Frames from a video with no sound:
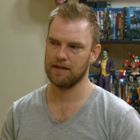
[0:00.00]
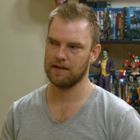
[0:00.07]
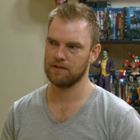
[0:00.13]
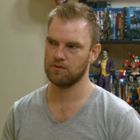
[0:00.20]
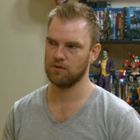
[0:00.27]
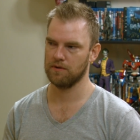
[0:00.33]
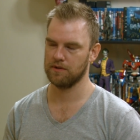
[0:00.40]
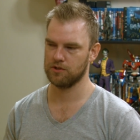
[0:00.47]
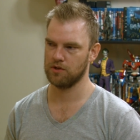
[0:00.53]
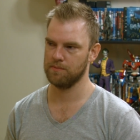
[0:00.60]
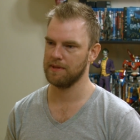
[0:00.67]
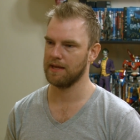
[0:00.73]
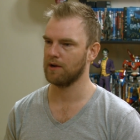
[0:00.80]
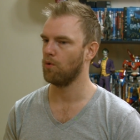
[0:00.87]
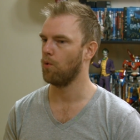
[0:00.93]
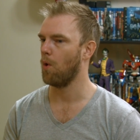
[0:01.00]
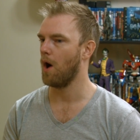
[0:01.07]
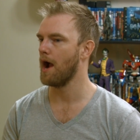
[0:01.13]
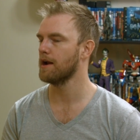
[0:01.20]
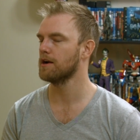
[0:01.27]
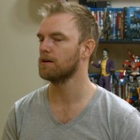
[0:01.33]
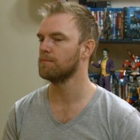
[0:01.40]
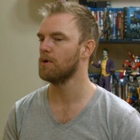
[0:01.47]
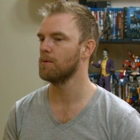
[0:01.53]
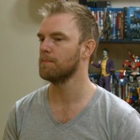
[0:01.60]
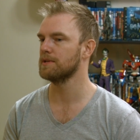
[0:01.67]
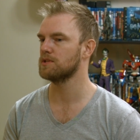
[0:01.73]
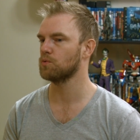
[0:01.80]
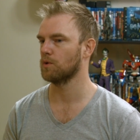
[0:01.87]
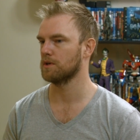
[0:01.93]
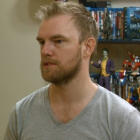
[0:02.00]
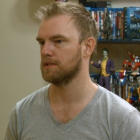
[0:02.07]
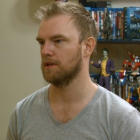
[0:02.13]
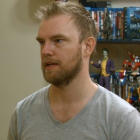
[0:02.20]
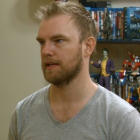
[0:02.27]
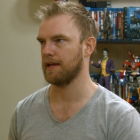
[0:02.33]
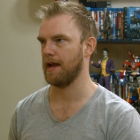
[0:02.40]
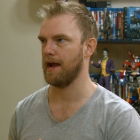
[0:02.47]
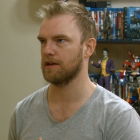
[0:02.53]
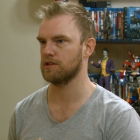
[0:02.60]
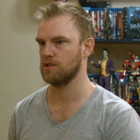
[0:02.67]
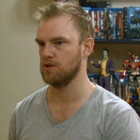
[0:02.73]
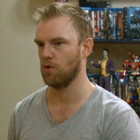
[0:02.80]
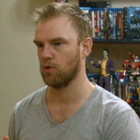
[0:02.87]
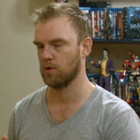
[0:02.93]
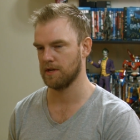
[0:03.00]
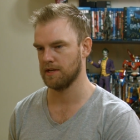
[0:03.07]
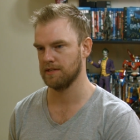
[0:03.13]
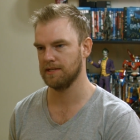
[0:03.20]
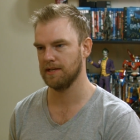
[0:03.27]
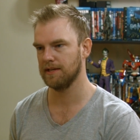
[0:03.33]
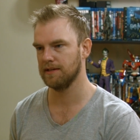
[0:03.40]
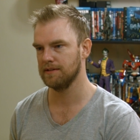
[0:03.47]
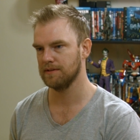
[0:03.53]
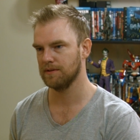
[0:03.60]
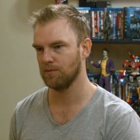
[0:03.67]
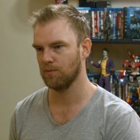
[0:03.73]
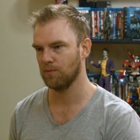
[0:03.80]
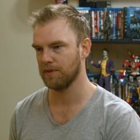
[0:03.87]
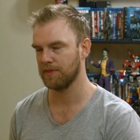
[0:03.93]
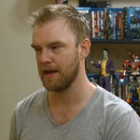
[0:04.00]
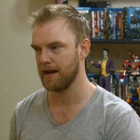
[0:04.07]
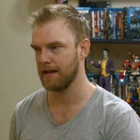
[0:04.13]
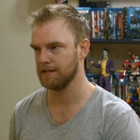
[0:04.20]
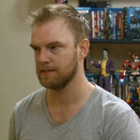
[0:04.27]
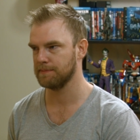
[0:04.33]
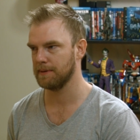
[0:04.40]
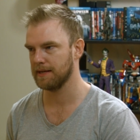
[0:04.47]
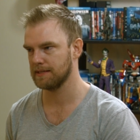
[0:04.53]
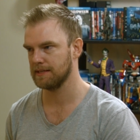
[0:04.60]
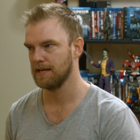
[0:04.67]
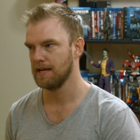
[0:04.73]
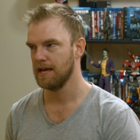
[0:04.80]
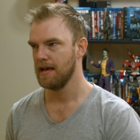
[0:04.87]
like sort of it should be like quieter moments were still like action oriented with that aspect.